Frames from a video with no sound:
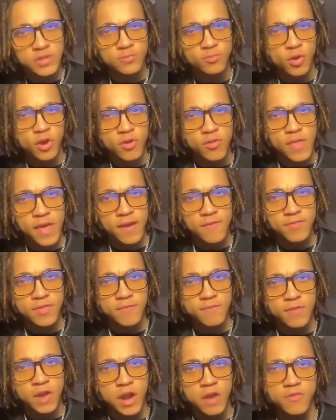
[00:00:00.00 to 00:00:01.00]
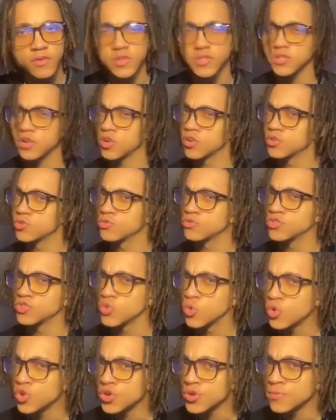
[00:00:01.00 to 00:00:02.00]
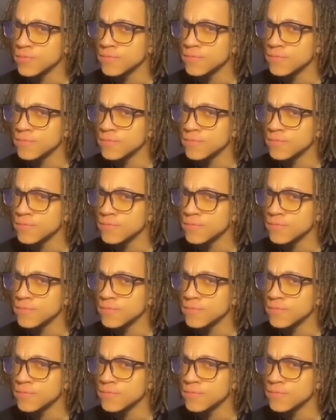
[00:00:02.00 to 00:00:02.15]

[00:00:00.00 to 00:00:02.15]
both have the virus, are you sure?